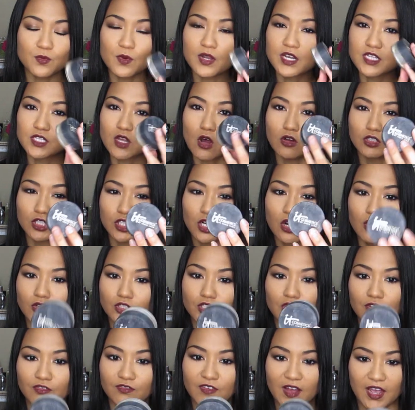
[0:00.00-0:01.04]
one is ultra,
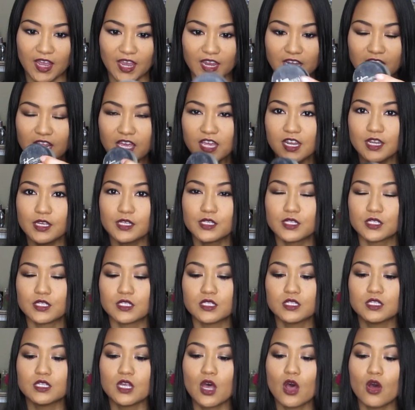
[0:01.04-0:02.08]
ultra fine. It is
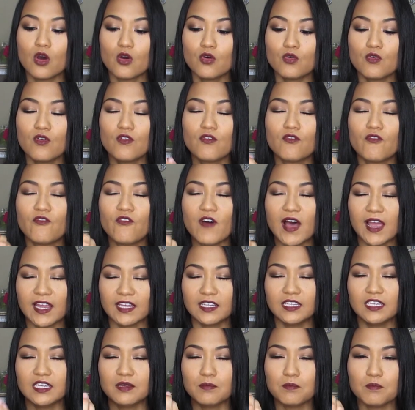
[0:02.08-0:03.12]
so
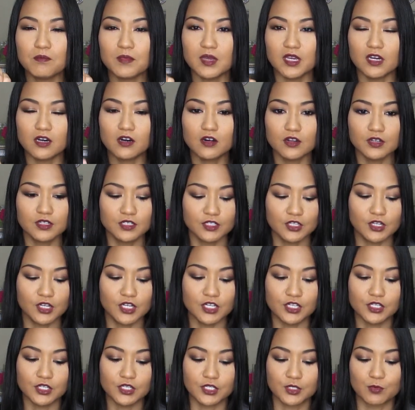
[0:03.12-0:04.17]
finely milled, you
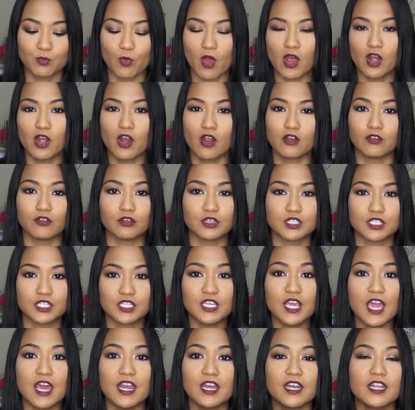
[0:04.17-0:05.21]
can just spread it on your
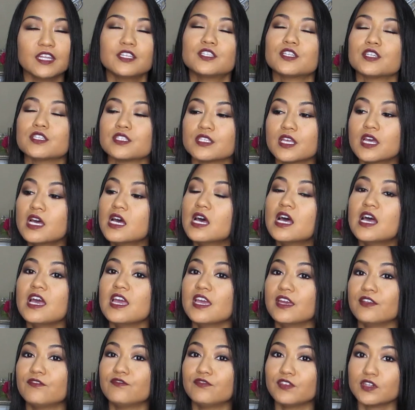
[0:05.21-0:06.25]
skin, and it just
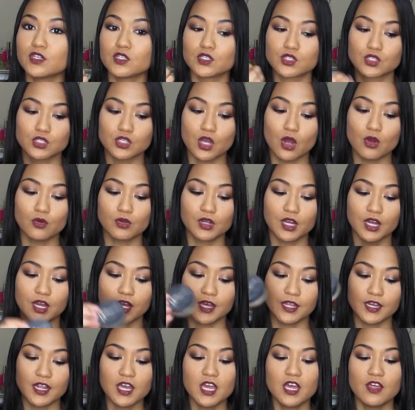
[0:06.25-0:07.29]
it feels so
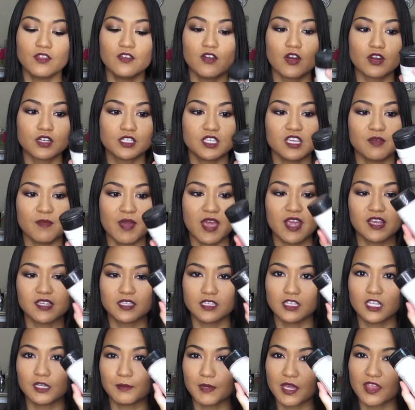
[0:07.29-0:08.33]
good. The RCMA is
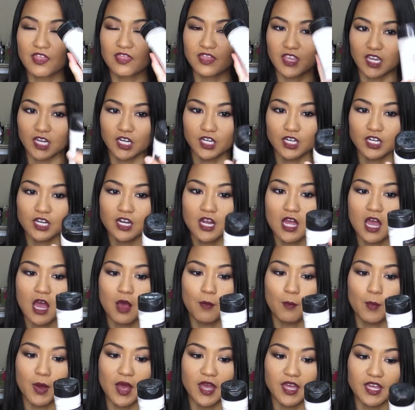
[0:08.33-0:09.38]
a little bit thicker,
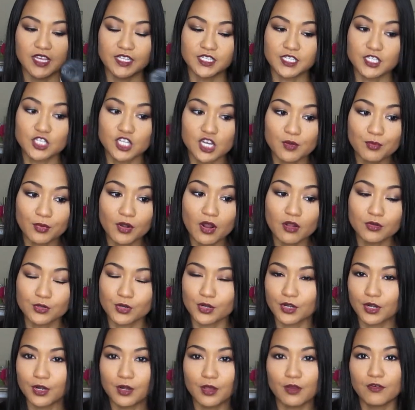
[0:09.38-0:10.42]
but it's a cheaper
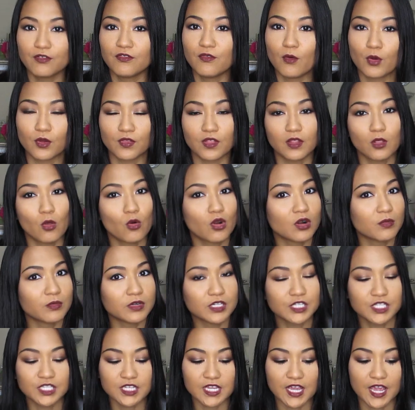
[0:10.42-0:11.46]
alternative for the Laura
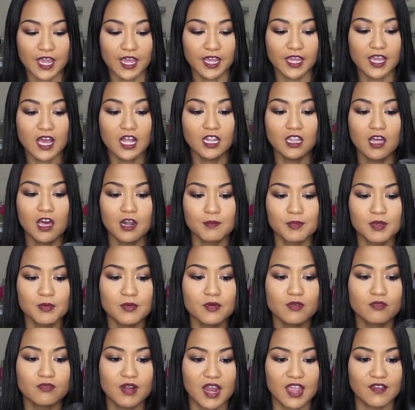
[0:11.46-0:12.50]
Mercier. A lot of
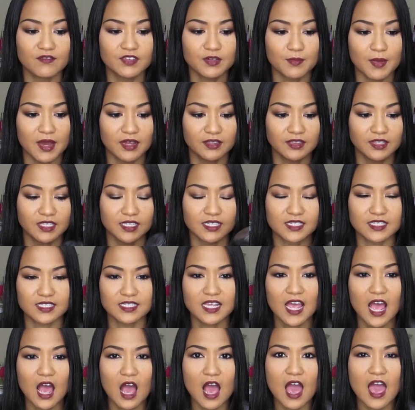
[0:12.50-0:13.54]
people raved about
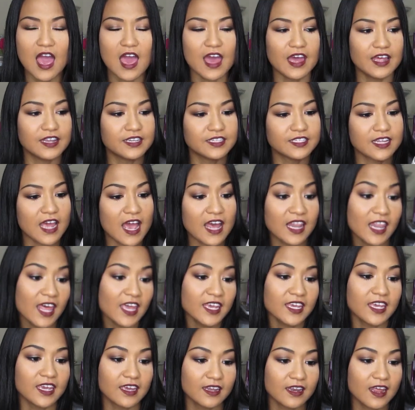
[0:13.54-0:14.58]
this, and I
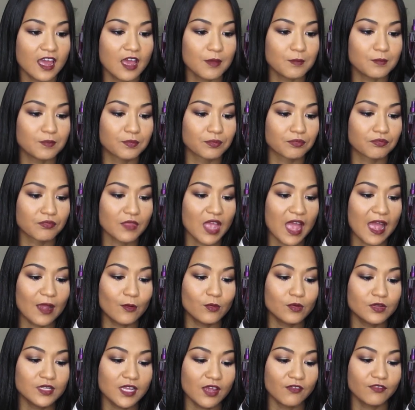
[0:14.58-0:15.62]
like it. Um, I
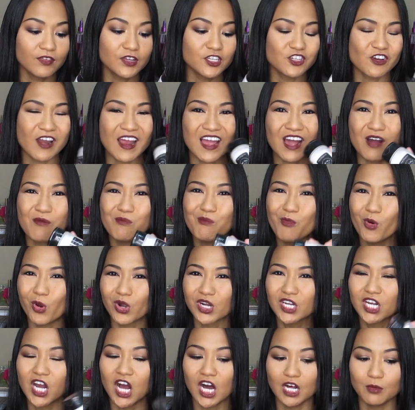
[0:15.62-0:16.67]
will definitely try out more,
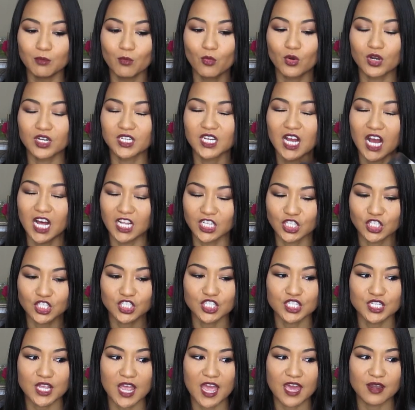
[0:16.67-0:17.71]
co more
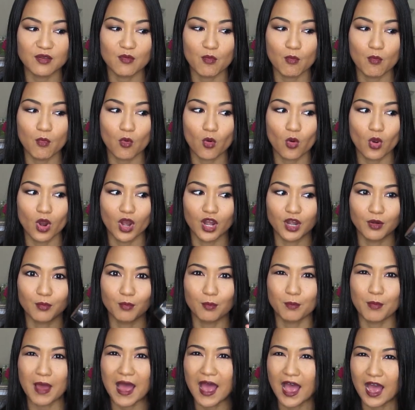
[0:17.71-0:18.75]
colors and more
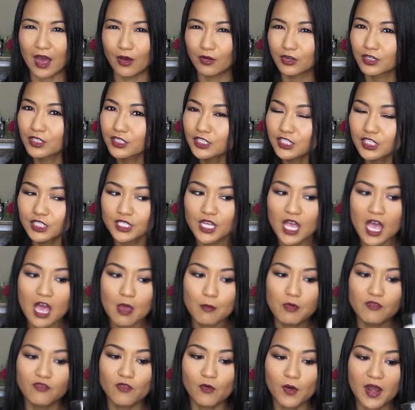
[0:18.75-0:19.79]
powders
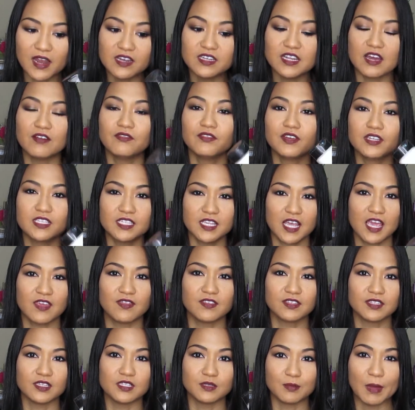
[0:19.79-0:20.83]
before I definitely say
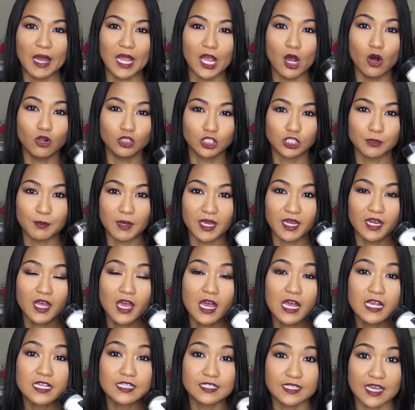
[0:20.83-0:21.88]
this is my ultimate
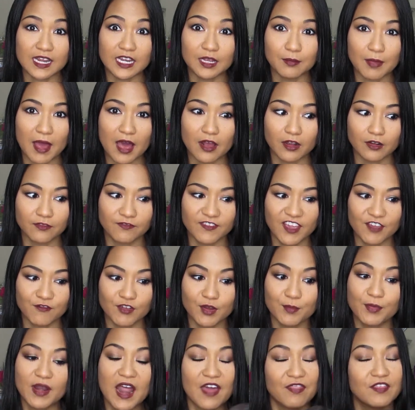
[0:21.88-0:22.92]
setting powder
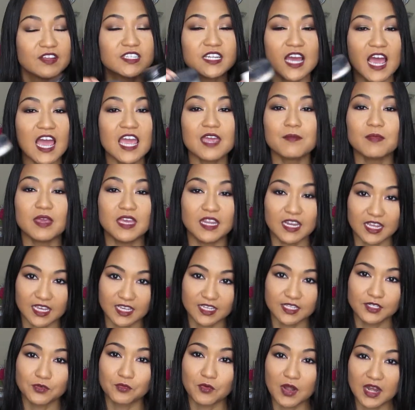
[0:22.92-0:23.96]
favorite. But at the time, it
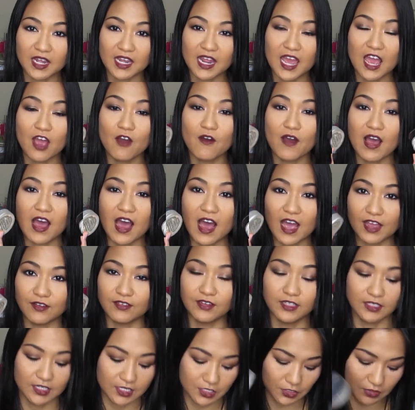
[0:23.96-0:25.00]
is. Right now, I
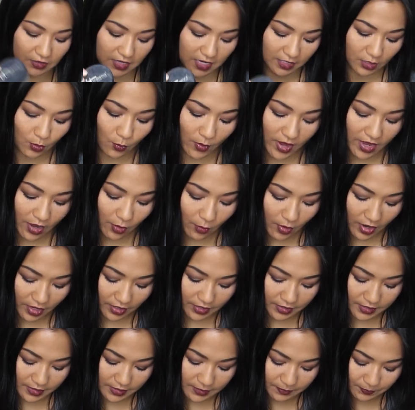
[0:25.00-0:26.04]
really do like the way it
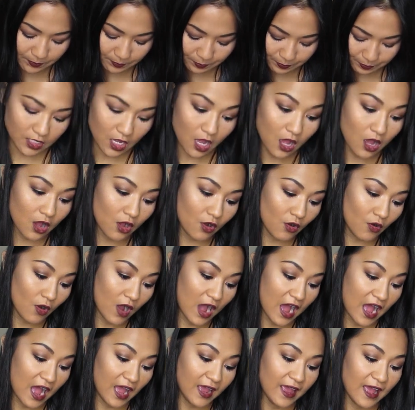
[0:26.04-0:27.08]
works. So,
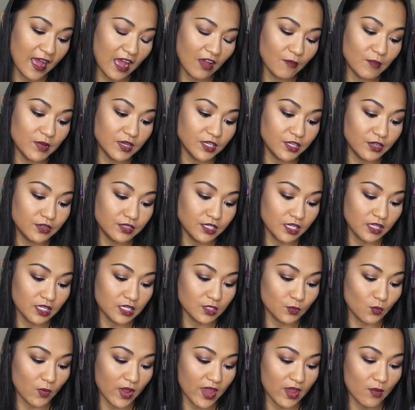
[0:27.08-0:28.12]
I have been using
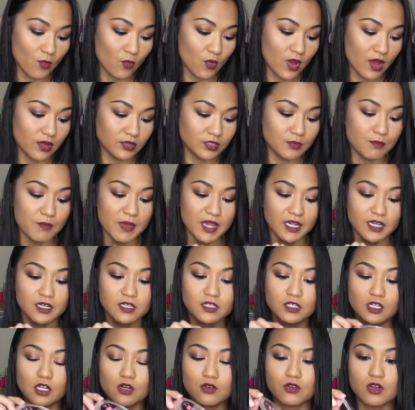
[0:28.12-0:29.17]
this Wet n Wild Mega
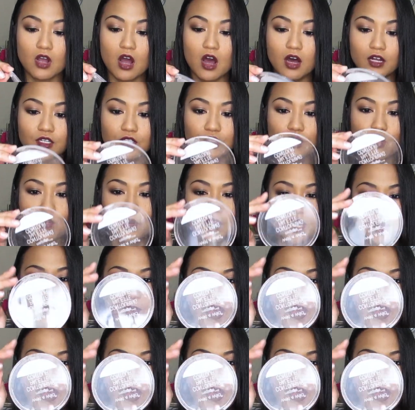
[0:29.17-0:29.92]
Glow Contouring